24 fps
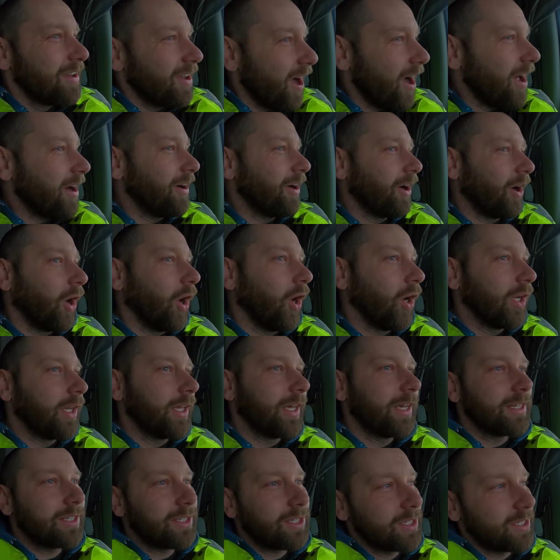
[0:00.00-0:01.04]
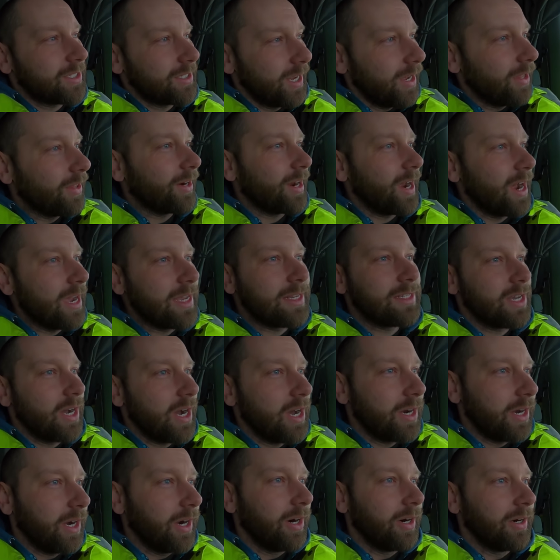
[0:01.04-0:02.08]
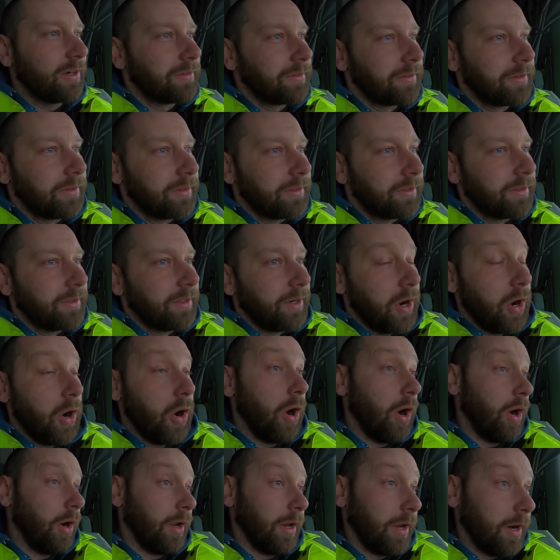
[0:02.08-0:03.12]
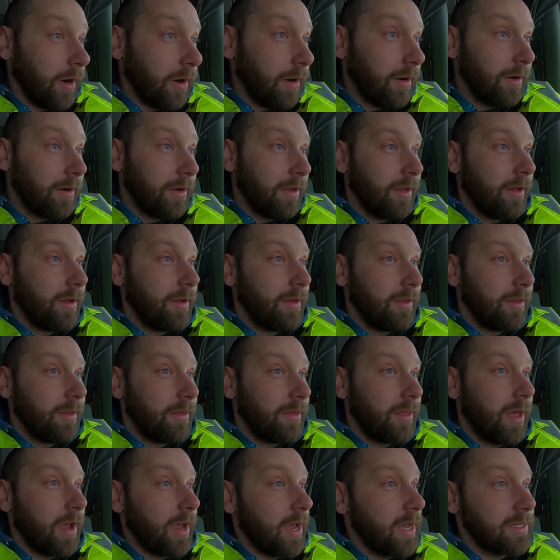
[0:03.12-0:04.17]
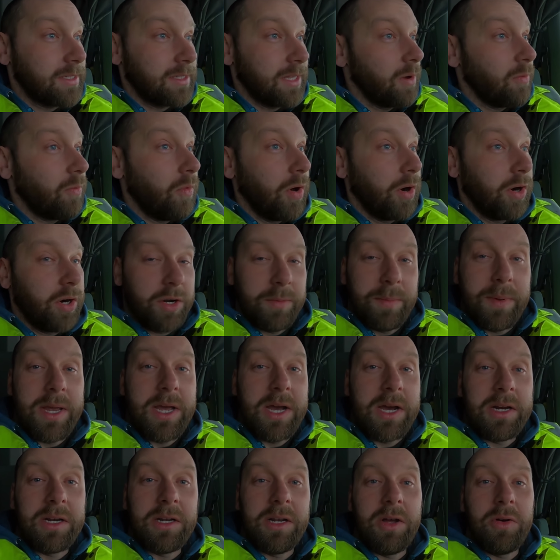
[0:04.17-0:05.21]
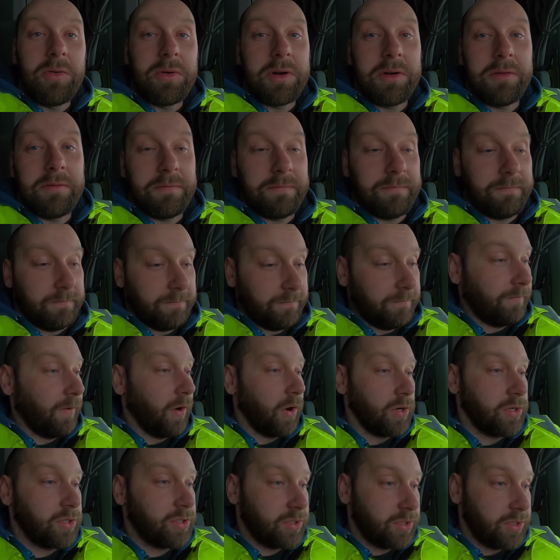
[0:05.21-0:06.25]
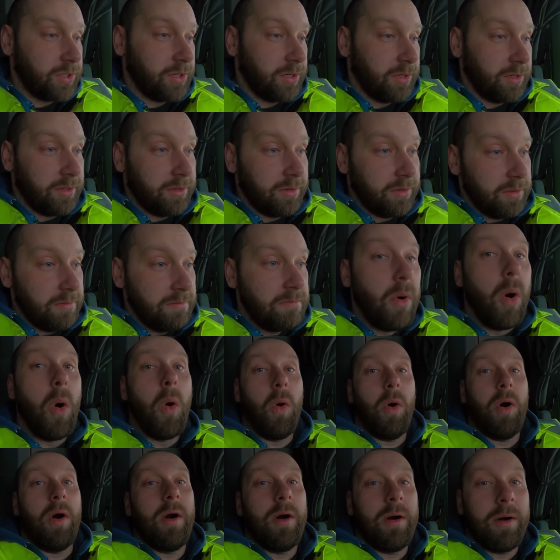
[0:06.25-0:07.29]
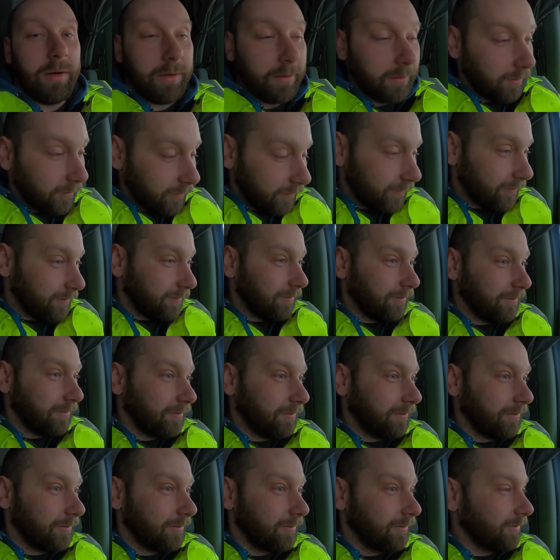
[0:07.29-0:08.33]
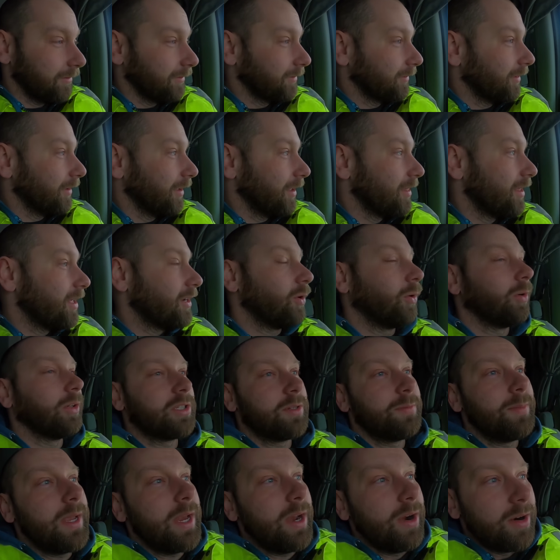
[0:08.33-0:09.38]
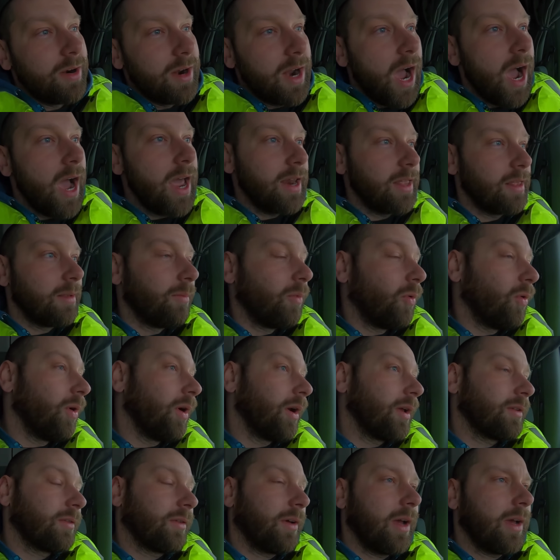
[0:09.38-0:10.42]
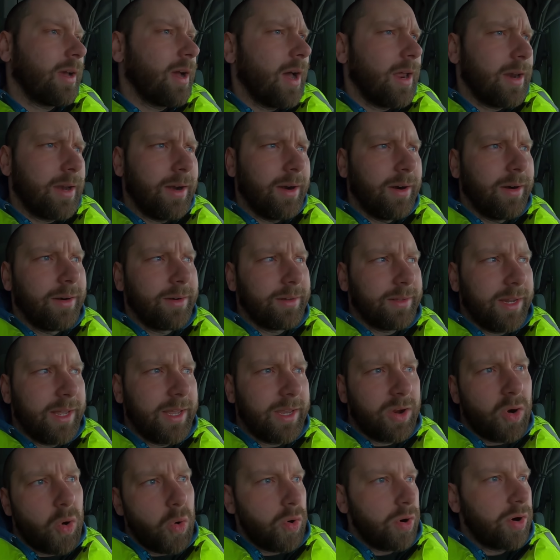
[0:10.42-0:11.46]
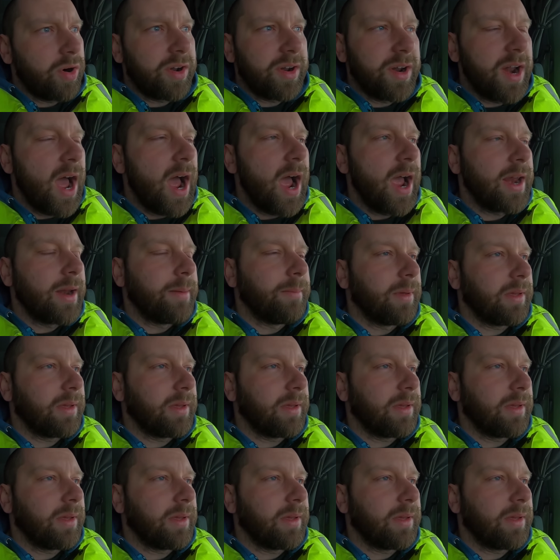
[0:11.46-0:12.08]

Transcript: Got here early, it's just the other guys got here earlier. I guess they wanted to be unloaded first more. They told us to be here nine in the morning, so I got here like quarter to nine.